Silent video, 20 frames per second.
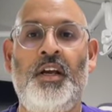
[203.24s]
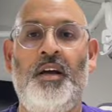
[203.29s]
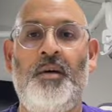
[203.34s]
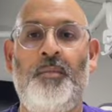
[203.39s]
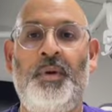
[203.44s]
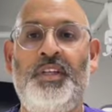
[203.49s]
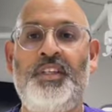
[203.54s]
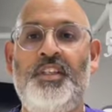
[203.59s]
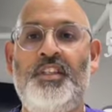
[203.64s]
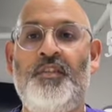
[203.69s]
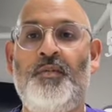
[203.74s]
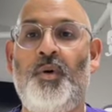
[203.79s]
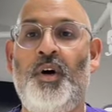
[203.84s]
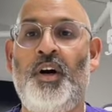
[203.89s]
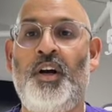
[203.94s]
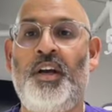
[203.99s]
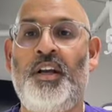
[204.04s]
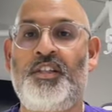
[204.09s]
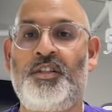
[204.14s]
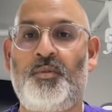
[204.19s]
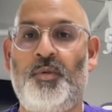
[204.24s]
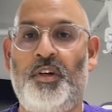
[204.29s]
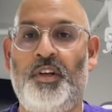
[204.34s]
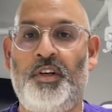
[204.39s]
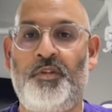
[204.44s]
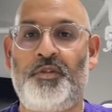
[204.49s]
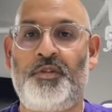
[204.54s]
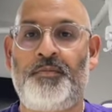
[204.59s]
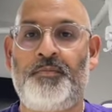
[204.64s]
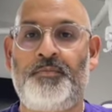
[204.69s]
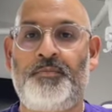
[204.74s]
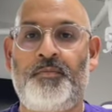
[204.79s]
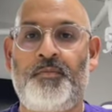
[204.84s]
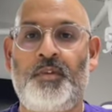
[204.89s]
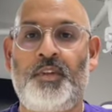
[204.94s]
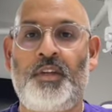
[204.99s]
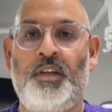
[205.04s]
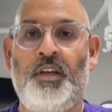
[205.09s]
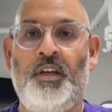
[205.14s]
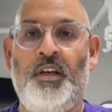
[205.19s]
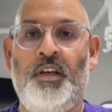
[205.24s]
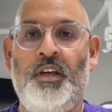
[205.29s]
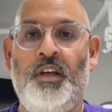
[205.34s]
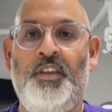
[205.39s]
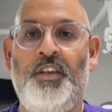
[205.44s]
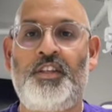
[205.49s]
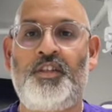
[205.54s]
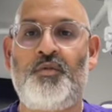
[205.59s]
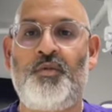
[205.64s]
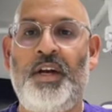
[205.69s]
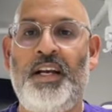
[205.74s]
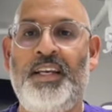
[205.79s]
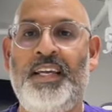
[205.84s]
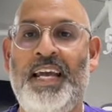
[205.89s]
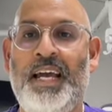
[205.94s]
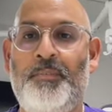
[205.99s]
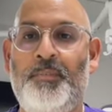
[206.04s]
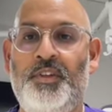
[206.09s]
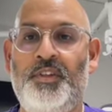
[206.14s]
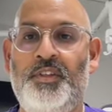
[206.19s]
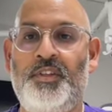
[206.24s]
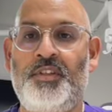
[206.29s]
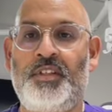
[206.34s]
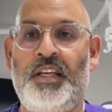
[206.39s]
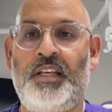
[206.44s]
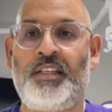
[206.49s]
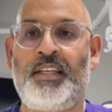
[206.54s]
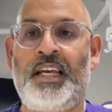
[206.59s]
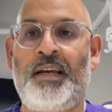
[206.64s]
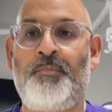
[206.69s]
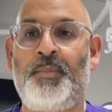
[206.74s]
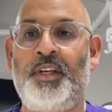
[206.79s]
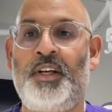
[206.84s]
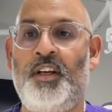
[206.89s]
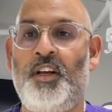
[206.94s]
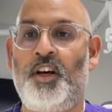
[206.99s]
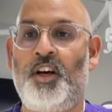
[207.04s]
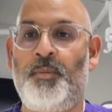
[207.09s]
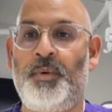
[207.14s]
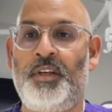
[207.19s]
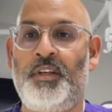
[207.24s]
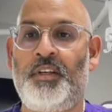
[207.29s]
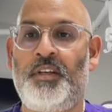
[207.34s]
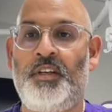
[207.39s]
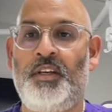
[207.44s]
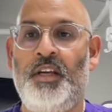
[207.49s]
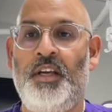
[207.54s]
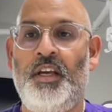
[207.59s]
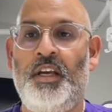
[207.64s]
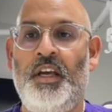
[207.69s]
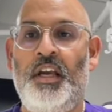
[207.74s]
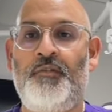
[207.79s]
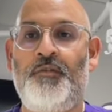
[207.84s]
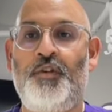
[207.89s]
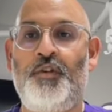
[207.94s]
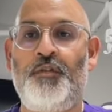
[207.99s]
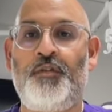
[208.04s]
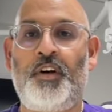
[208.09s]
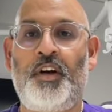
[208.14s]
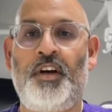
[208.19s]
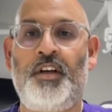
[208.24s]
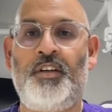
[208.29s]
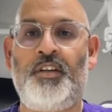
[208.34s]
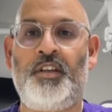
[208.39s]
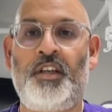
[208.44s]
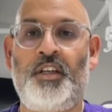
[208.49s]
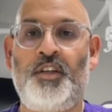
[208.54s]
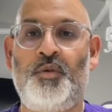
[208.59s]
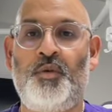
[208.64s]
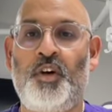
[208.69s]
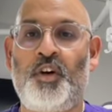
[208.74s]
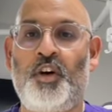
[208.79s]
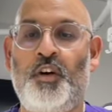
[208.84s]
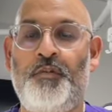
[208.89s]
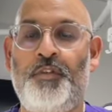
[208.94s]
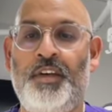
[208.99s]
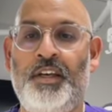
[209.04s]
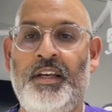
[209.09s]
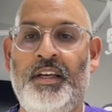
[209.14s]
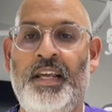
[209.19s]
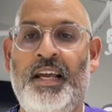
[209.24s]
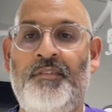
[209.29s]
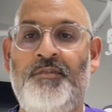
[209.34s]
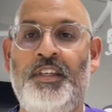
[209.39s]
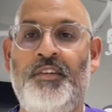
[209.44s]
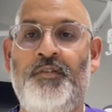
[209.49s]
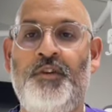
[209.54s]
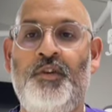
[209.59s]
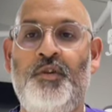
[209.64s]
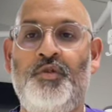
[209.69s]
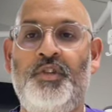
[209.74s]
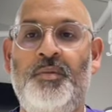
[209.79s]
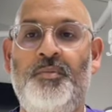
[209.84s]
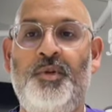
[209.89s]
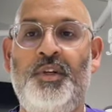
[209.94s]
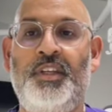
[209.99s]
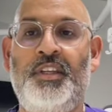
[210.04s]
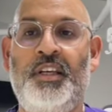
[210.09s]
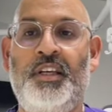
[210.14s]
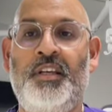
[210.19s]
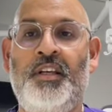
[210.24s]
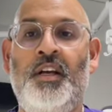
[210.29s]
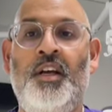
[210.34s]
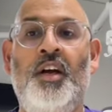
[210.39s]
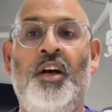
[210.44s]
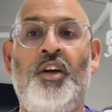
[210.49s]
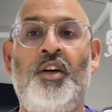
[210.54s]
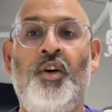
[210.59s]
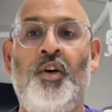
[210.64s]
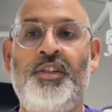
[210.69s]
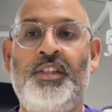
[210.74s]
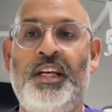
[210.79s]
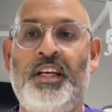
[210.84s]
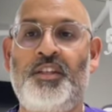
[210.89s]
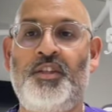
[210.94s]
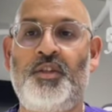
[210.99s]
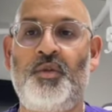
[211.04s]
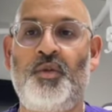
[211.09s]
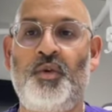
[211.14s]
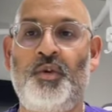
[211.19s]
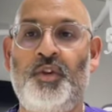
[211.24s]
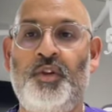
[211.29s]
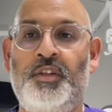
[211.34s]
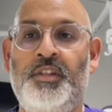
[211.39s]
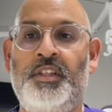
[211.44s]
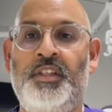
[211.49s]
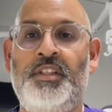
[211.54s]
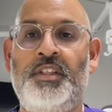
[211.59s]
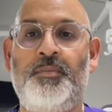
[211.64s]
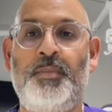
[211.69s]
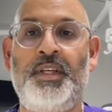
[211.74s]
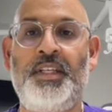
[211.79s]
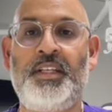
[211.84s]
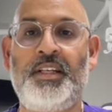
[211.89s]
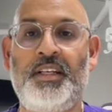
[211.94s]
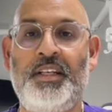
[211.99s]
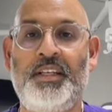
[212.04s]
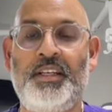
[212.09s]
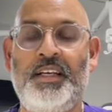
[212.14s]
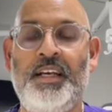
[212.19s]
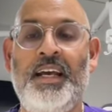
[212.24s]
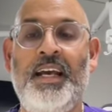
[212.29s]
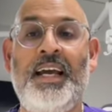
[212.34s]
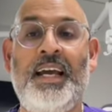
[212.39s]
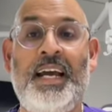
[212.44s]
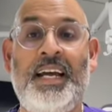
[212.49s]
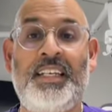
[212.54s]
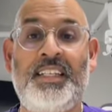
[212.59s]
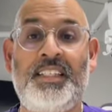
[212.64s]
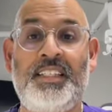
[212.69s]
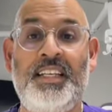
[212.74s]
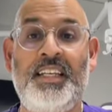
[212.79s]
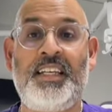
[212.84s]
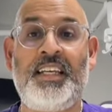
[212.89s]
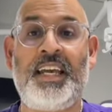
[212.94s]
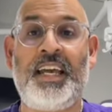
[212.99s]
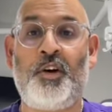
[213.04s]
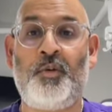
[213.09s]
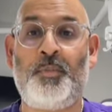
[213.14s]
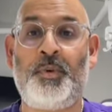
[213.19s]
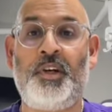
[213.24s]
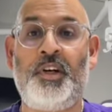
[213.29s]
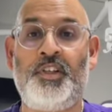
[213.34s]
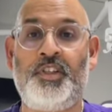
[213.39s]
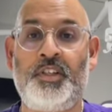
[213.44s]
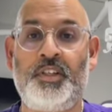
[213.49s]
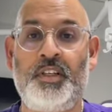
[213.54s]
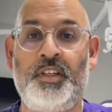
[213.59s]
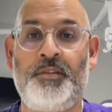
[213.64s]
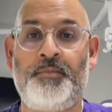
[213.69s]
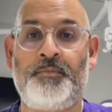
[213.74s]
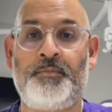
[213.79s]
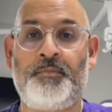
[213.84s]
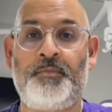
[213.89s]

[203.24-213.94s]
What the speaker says: Pieces of wire swallowed. This rarely happens and can be alarming. If you find that you are coughing and have difficulty breathing, contact your orthodontist immediately and seek help urgently.